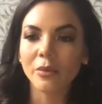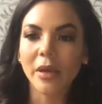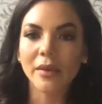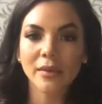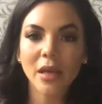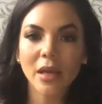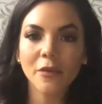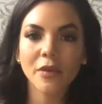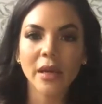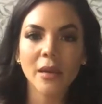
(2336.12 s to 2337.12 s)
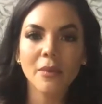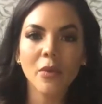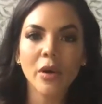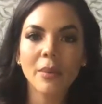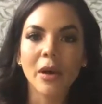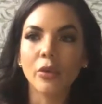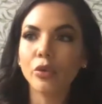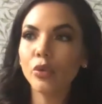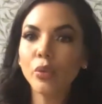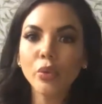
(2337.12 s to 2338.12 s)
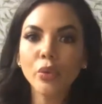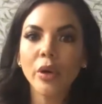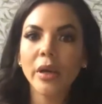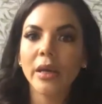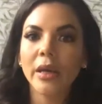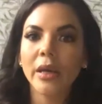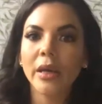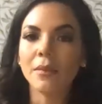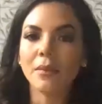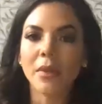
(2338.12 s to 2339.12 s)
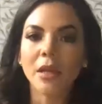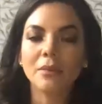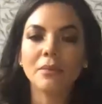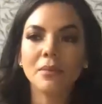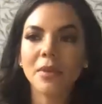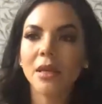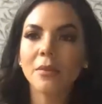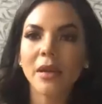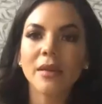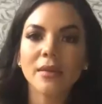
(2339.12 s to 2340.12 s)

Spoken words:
stuff, because I am more about do and being